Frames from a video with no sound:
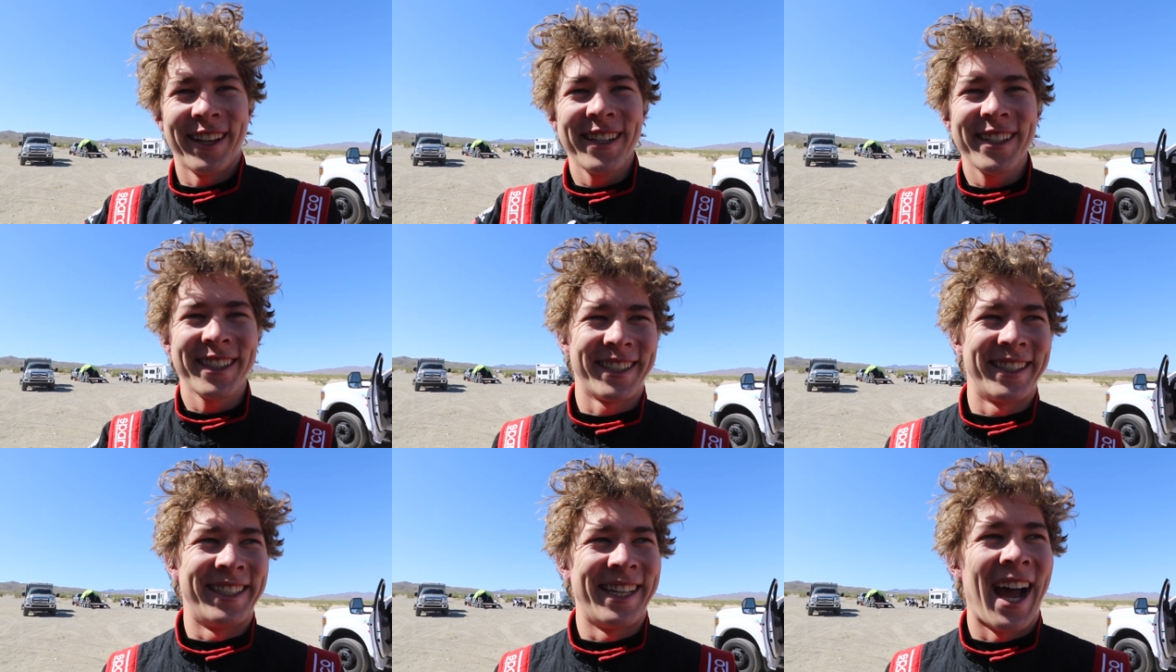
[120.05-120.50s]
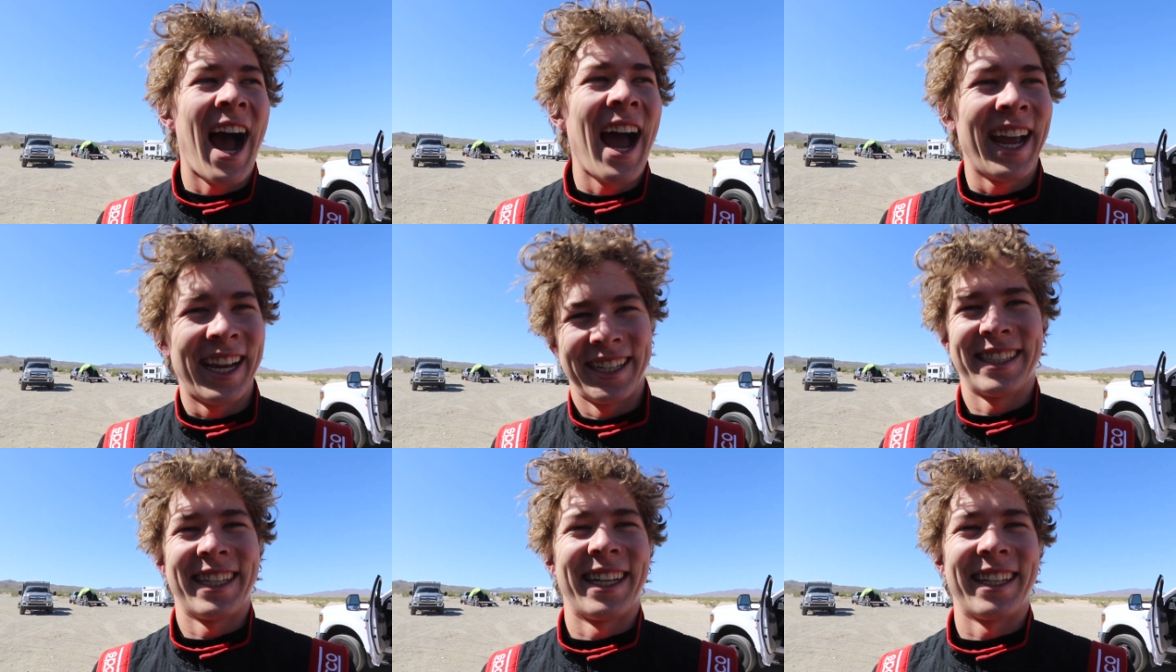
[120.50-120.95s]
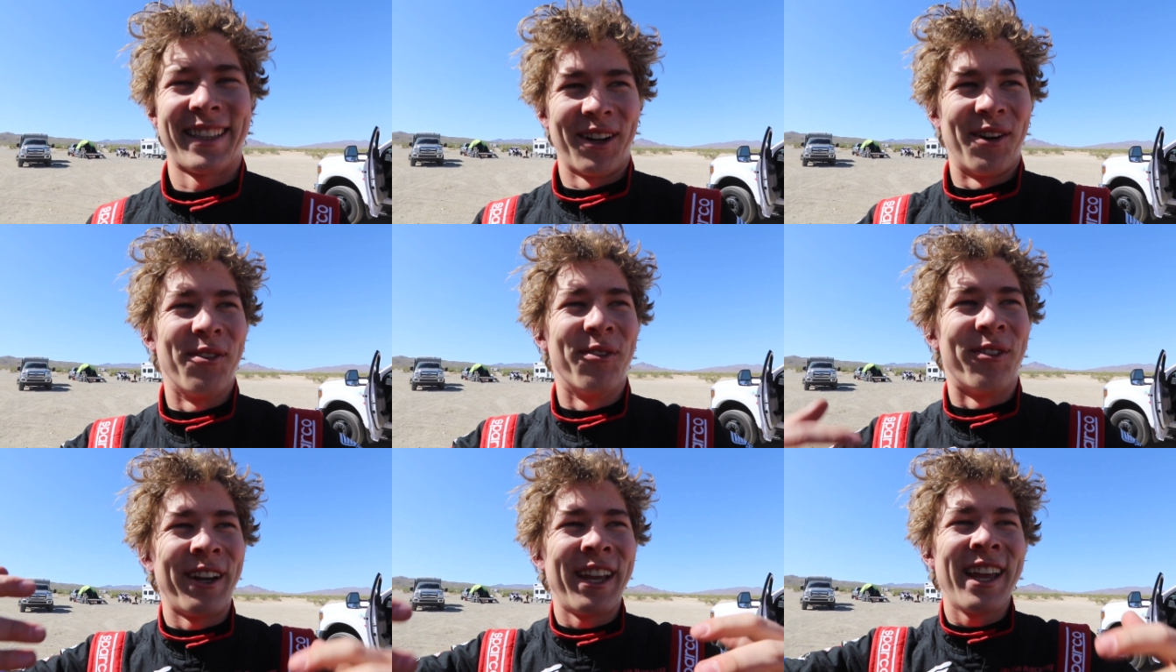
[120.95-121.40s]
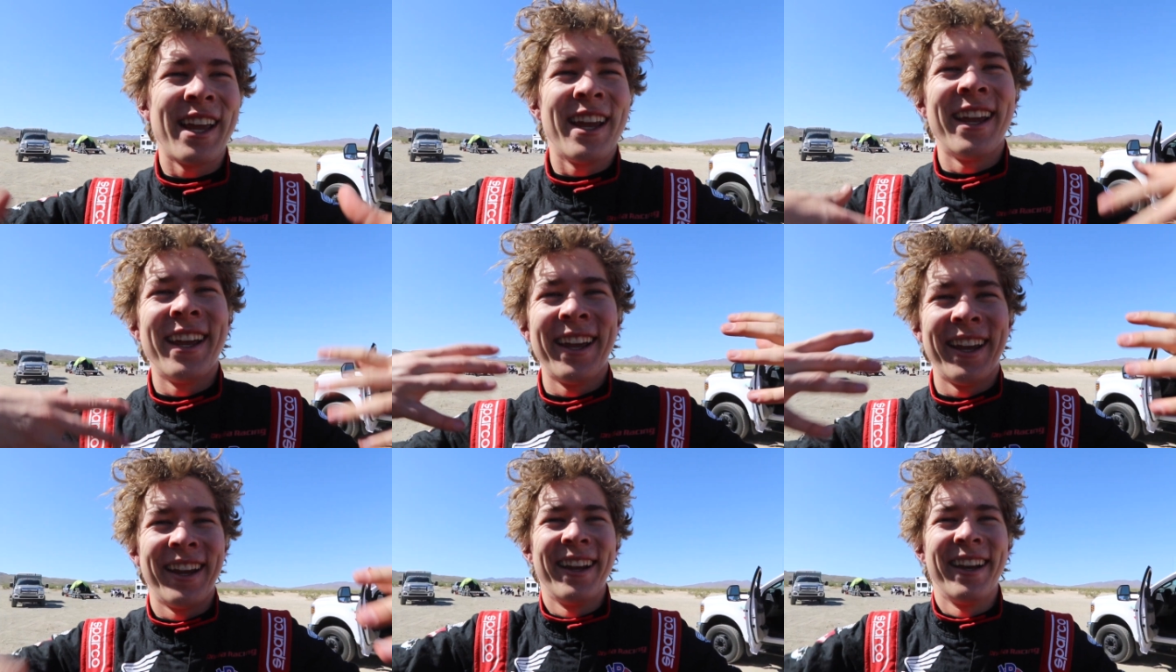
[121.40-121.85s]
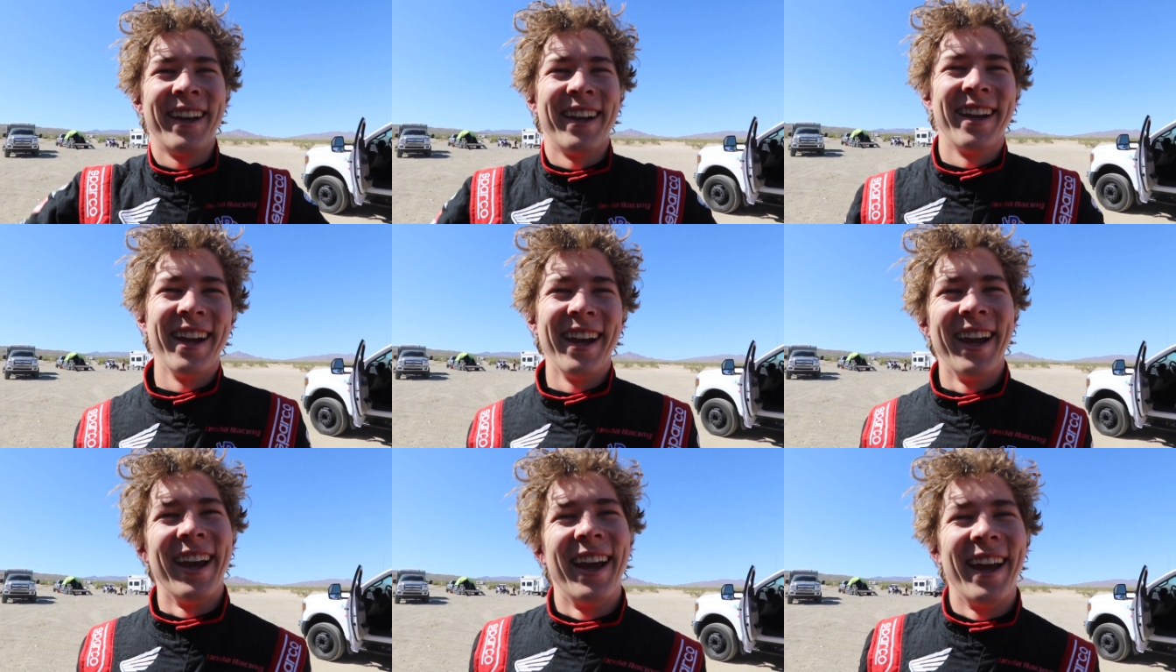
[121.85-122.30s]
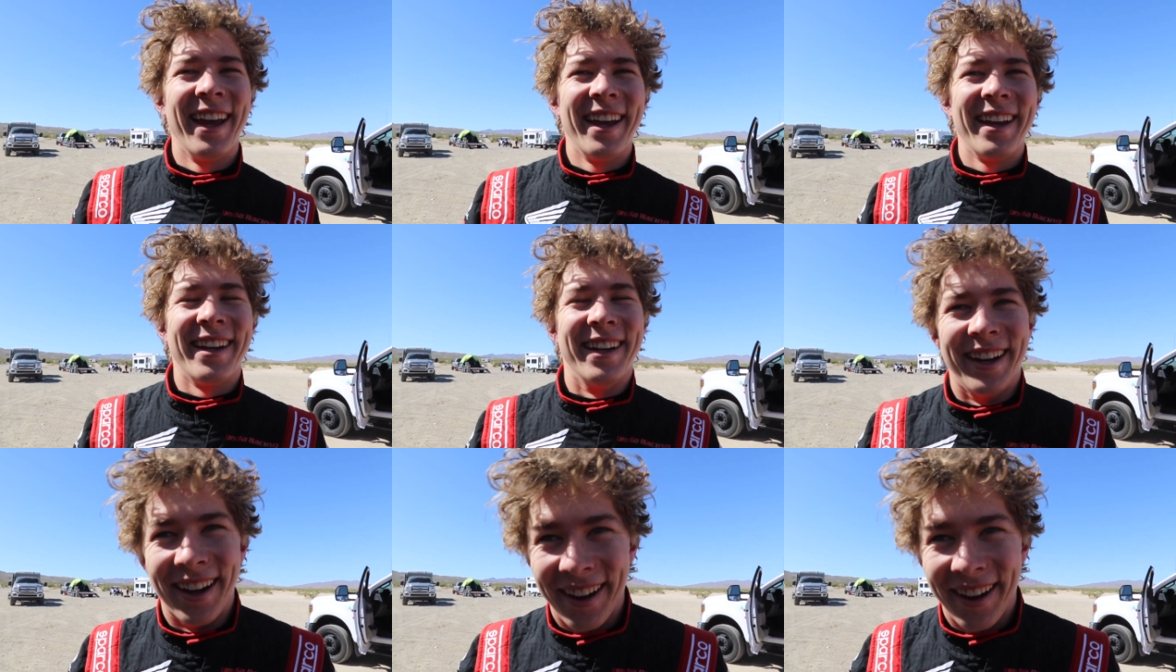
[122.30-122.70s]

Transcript: this is nice, like the wind. You